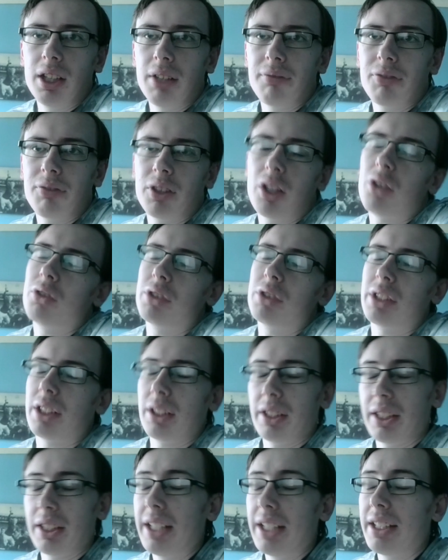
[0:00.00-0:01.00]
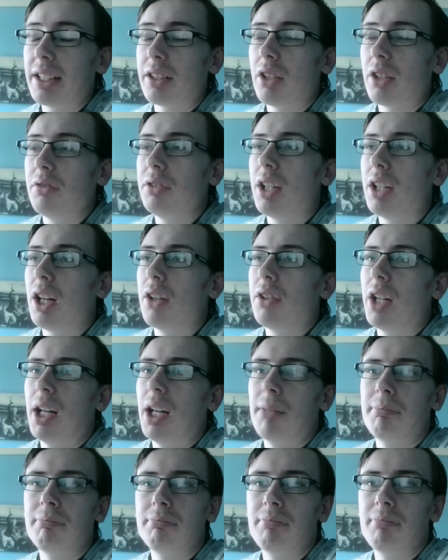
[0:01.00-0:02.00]
For those, again, that don't know,
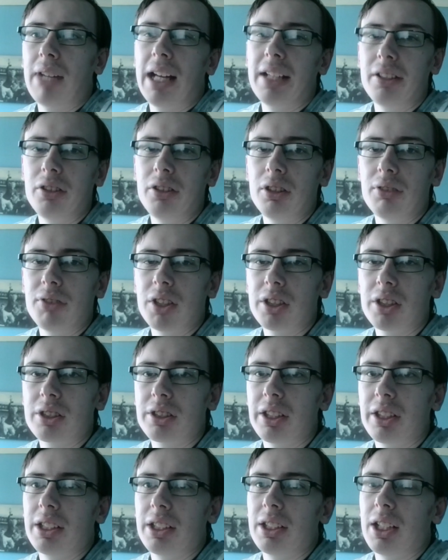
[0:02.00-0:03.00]
I'm at university.